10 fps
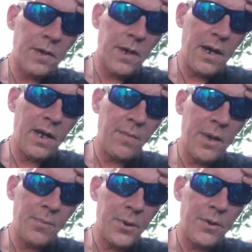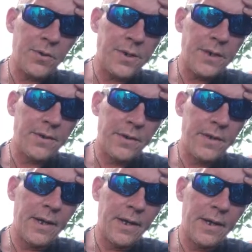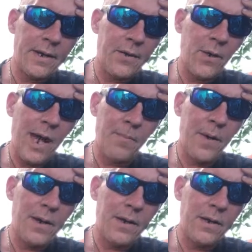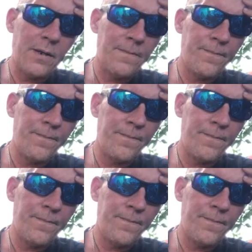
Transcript: a lot of people just teaching a lot of crap out here.